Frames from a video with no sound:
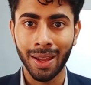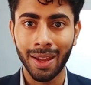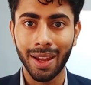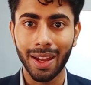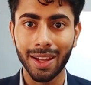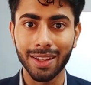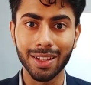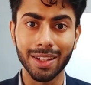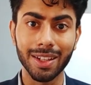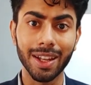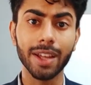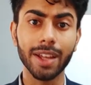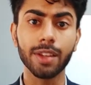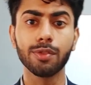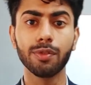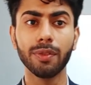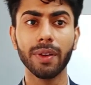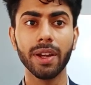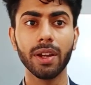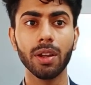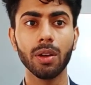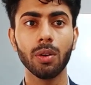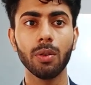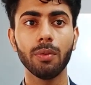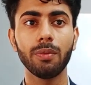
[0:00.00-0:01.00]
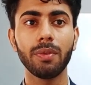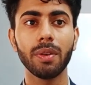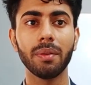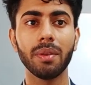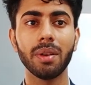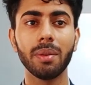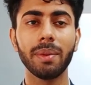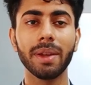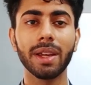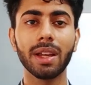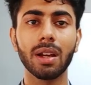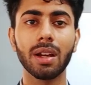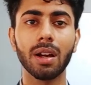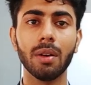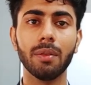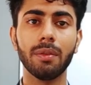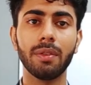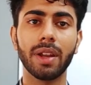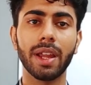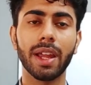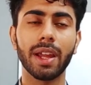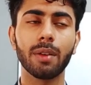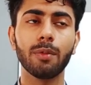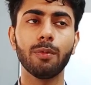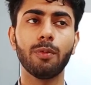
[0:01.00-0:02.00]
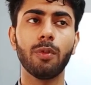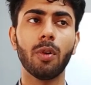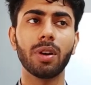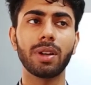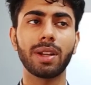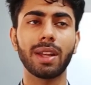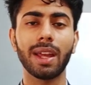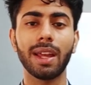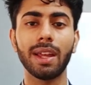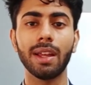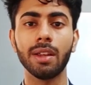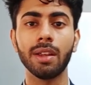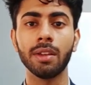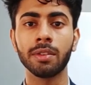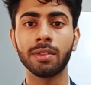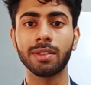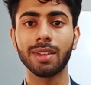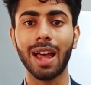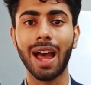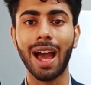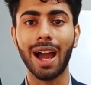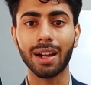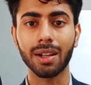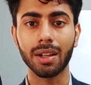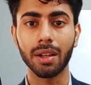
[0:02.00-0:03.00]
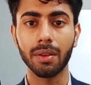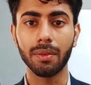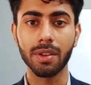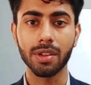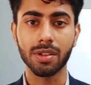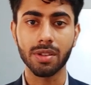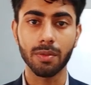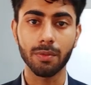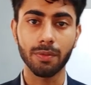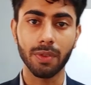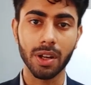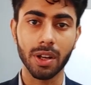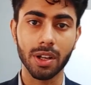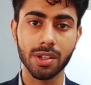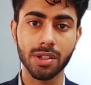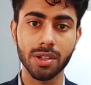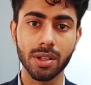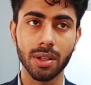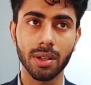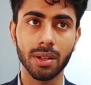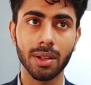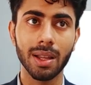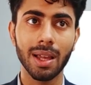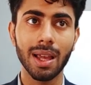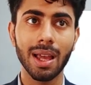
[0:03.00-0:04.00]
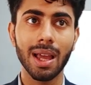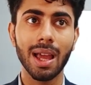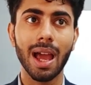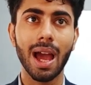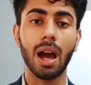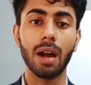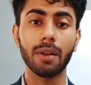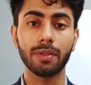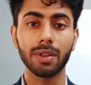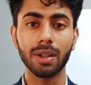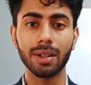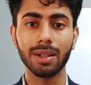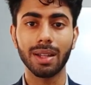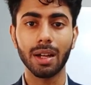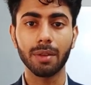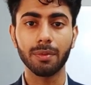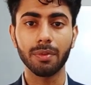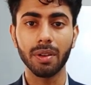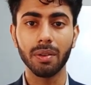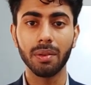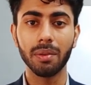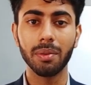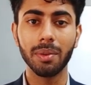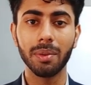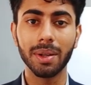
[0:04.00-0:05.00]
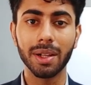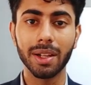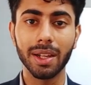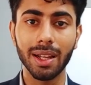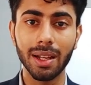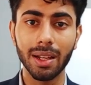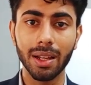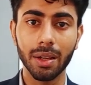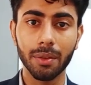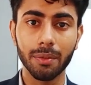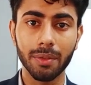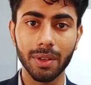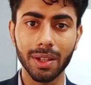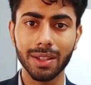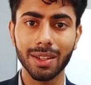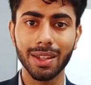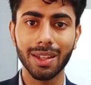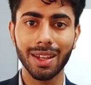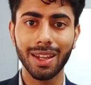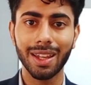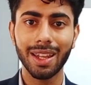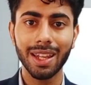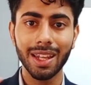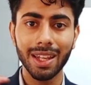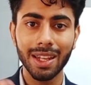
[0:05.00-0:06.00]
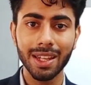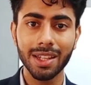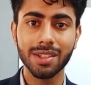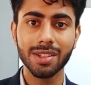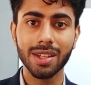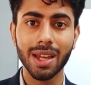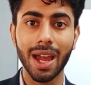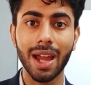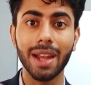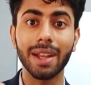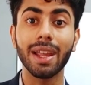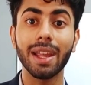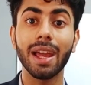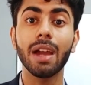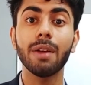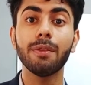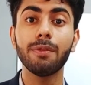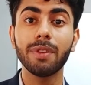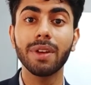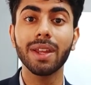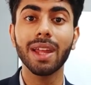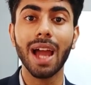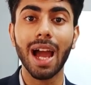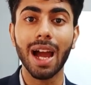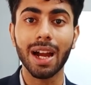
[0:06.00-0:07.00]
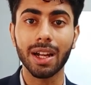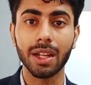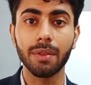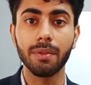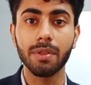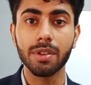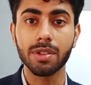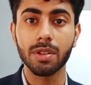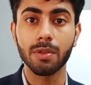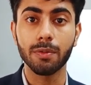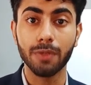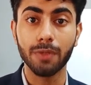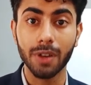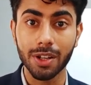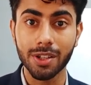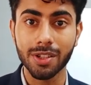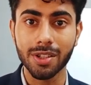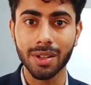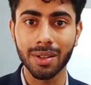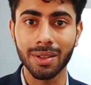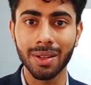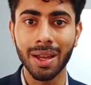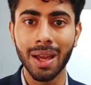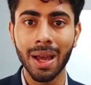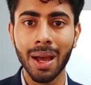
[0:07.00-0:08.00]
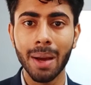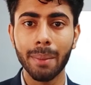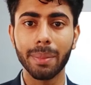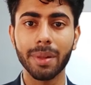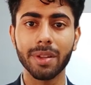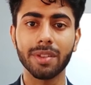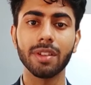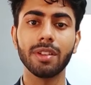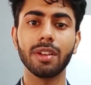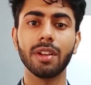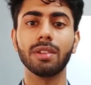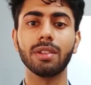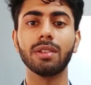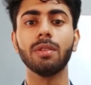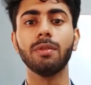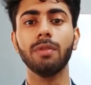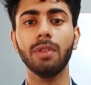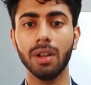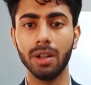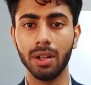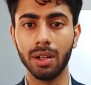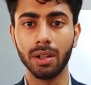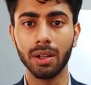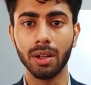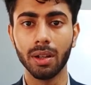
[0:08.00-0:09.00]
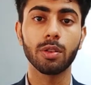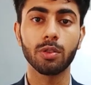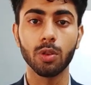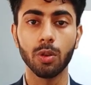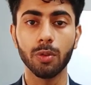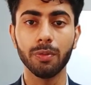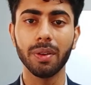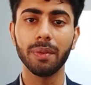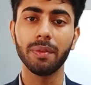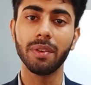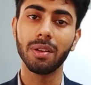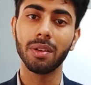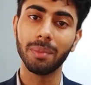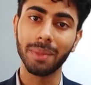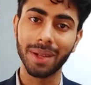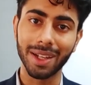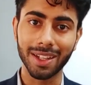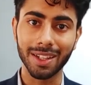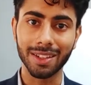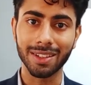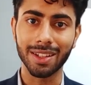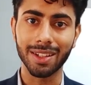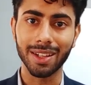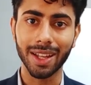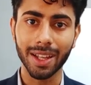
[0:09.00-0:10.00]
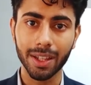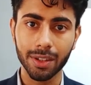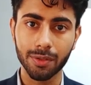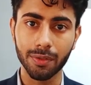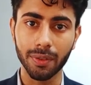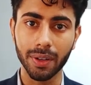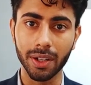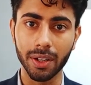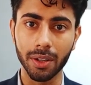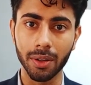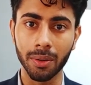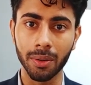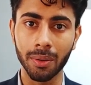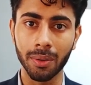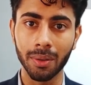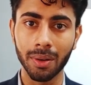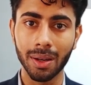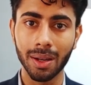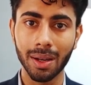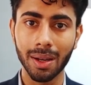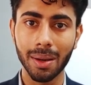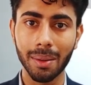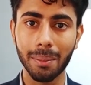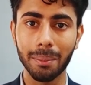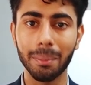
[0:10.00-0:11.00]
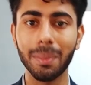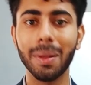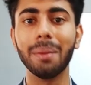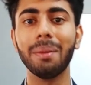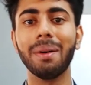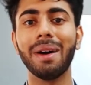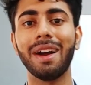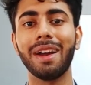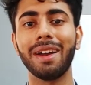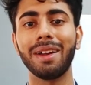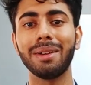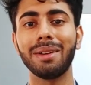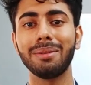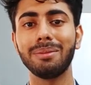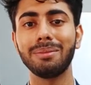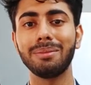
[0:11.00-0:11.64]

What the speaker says: In the next video, we will be covering what is activation function. After that, we will be dealing with each and every activation function present in the world. So we will meet in the next video. Bye-bye.